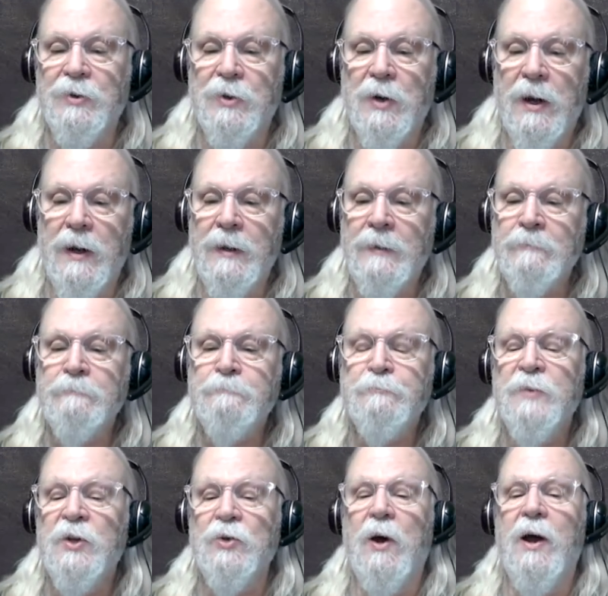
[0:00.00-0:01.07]
try.
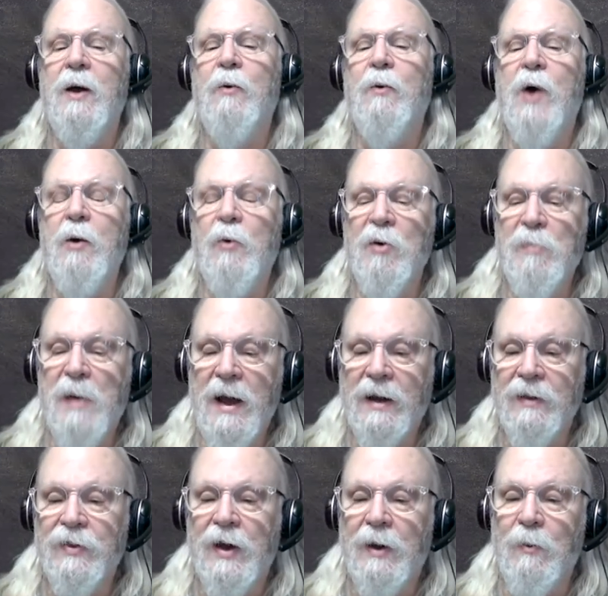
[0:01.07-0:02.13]
So I went back
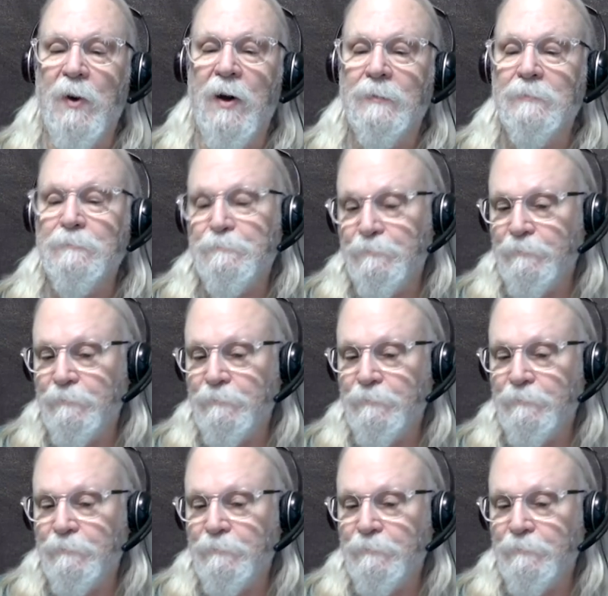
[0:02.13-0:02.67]
and thought, well,